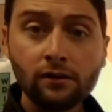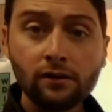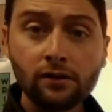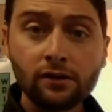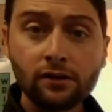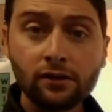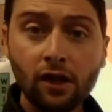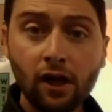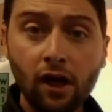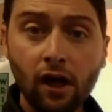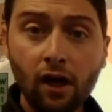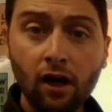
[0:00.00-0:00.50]
so,
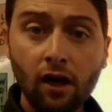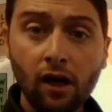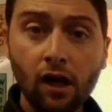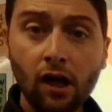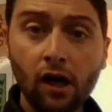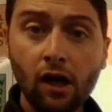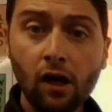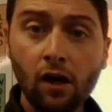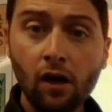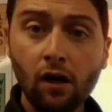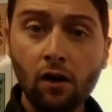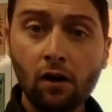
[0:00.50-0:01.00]

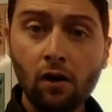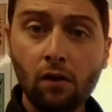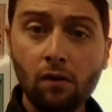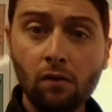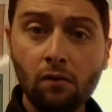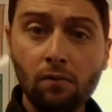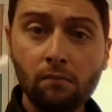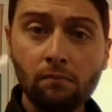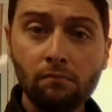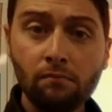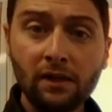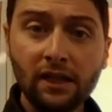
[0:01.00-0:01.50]

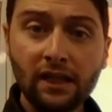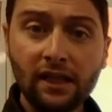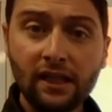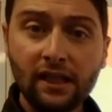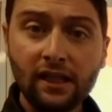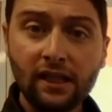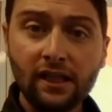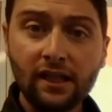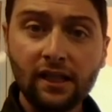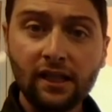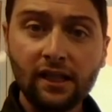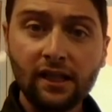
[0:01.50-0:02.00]

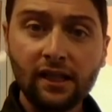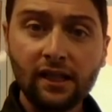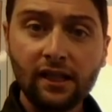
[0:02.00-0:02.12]
me.